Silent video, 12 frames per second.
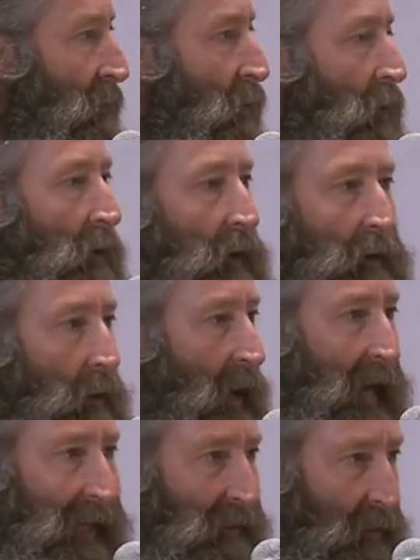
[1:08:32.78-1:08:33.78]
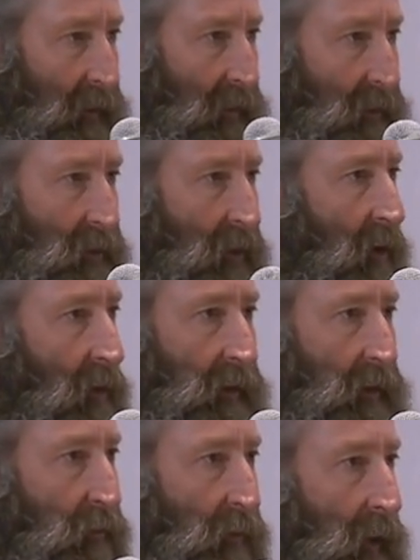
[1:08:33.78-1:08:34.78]
car, in accidents,
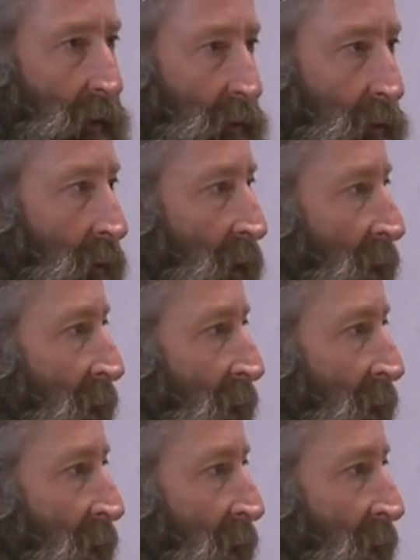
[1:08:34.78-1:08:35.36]
hauling a trailer,